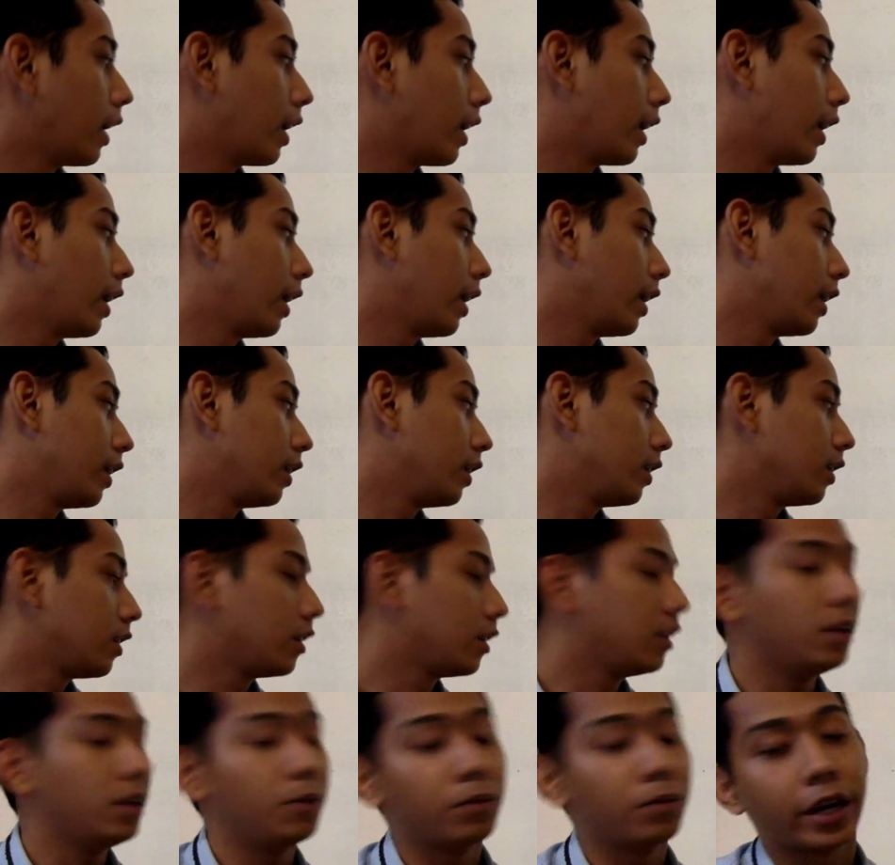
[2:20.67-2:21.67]
And the
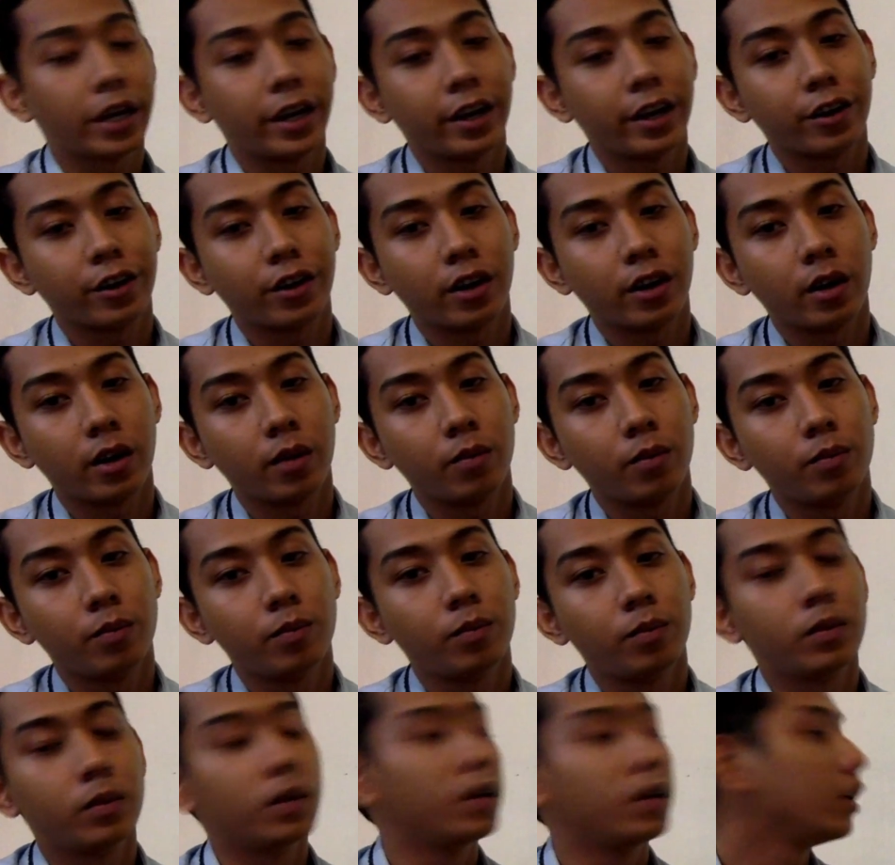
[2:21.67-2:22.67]
theme diagram
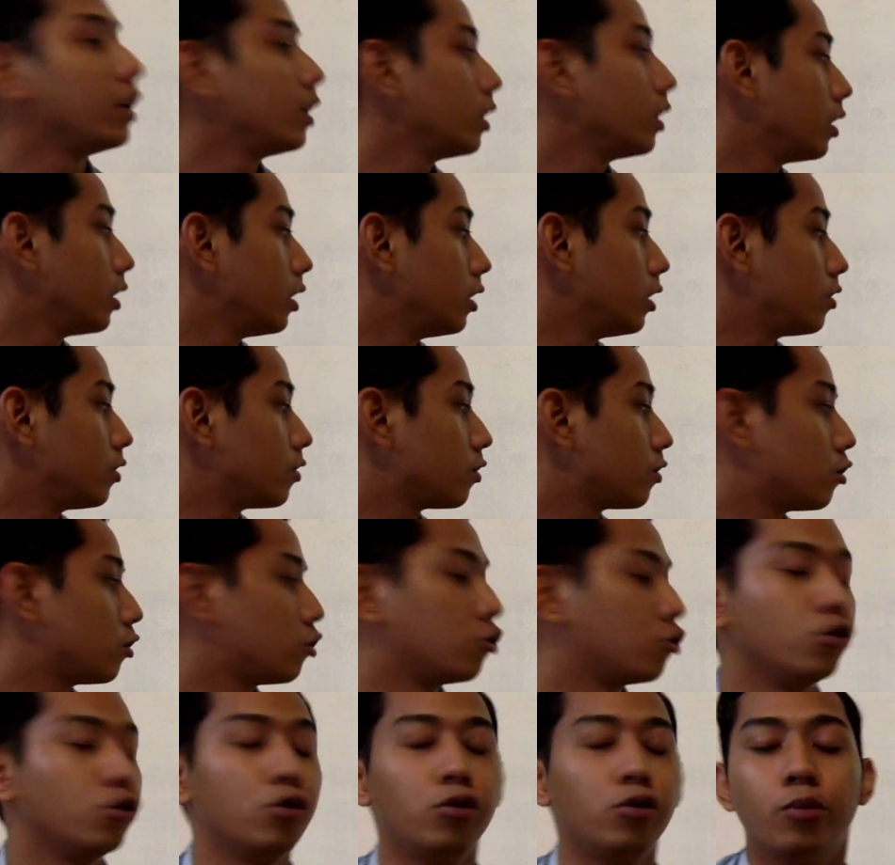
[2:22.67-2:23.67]
is
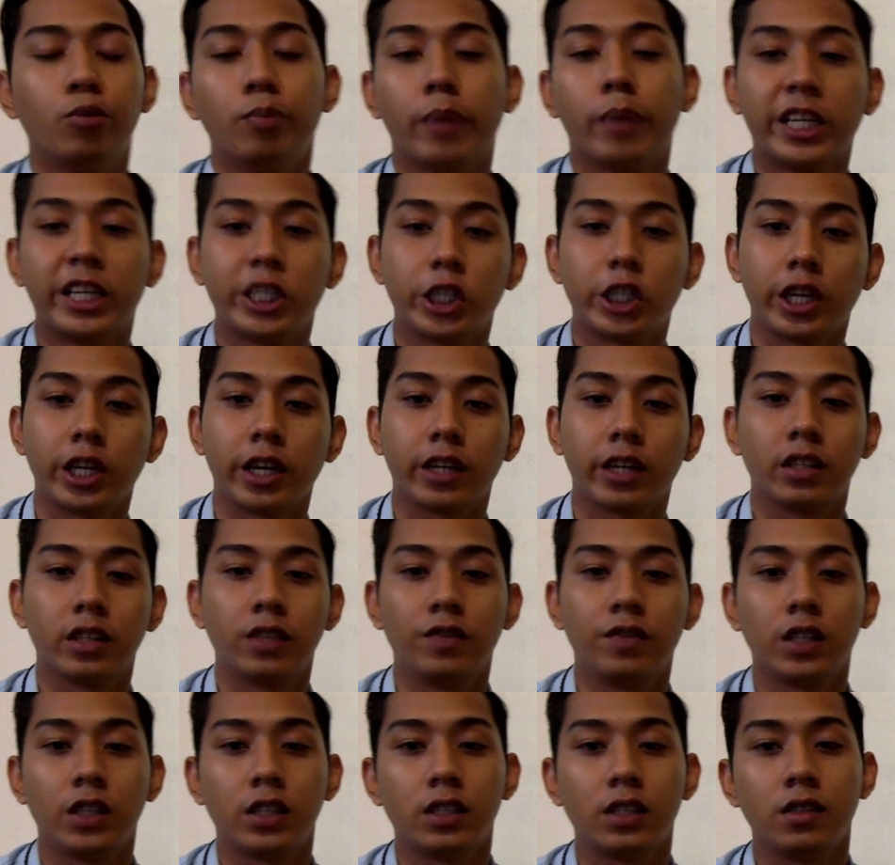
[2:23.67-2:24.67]
through matching
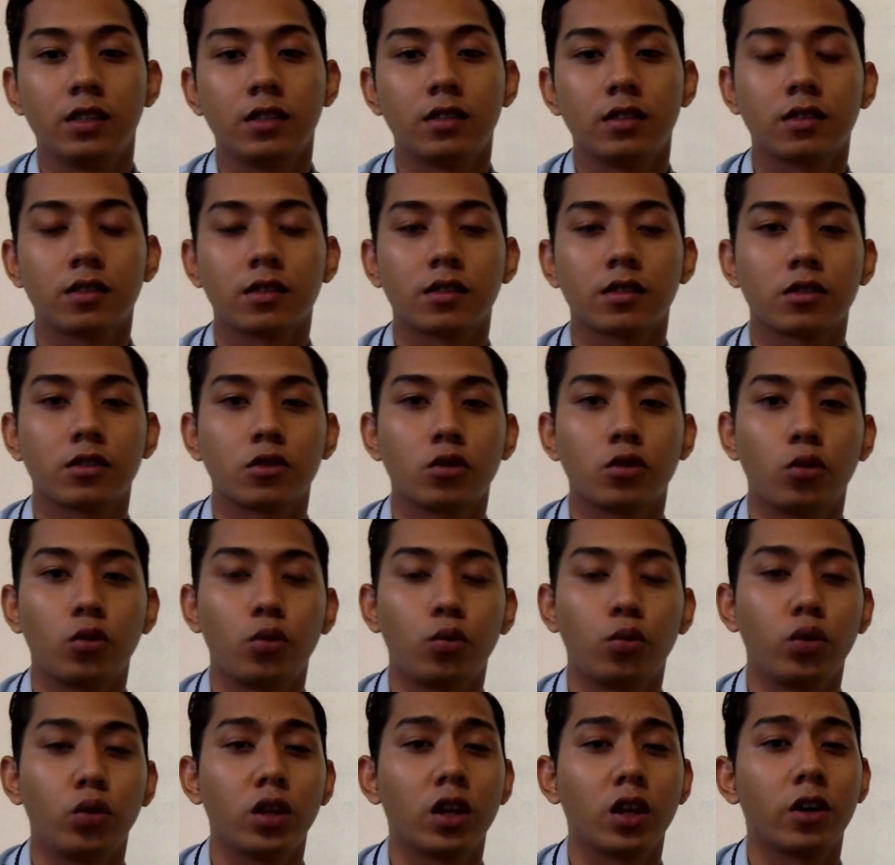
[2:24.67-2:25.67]
activities. So
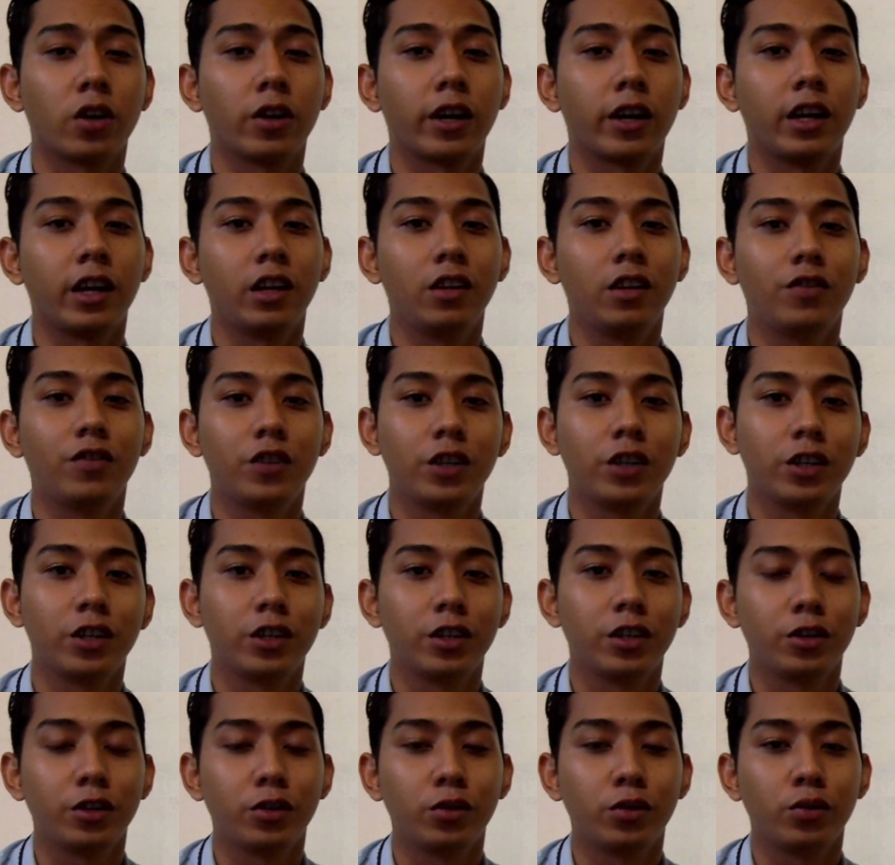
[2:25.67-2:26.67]
without any
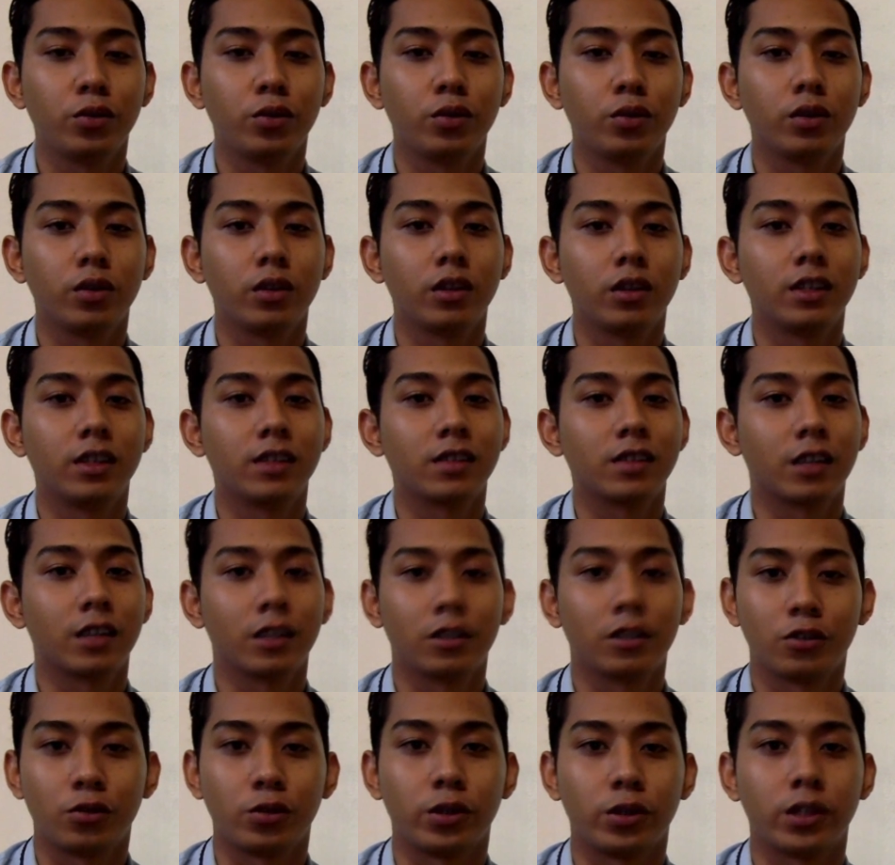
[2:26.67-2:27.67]
further ado, let's get
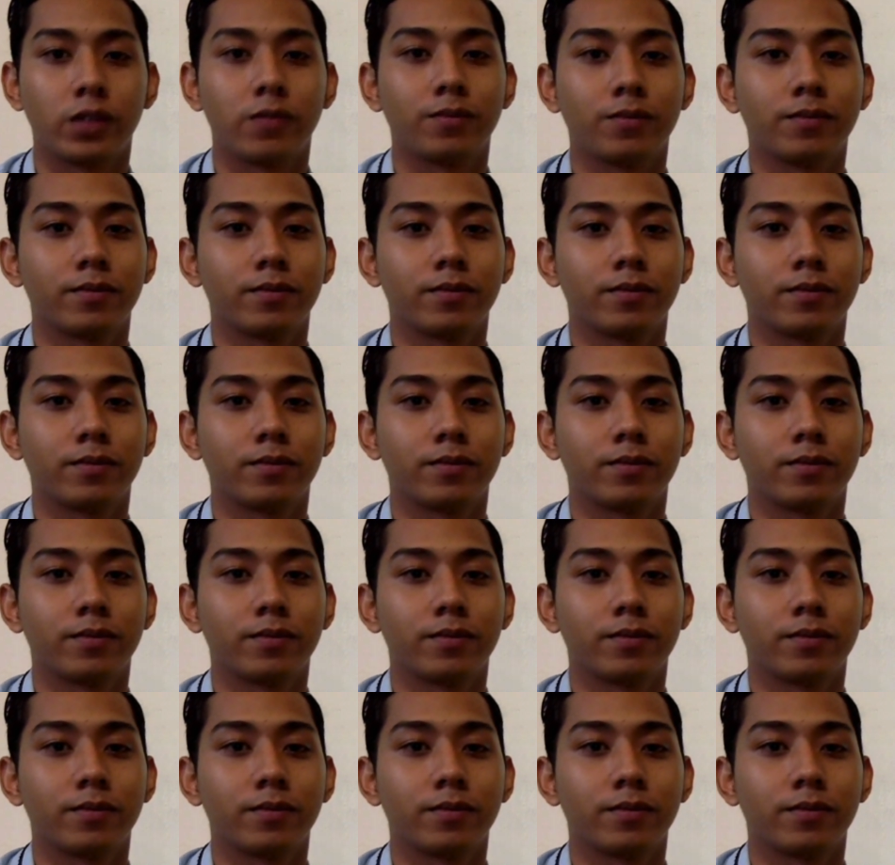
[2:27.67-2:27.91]
to it.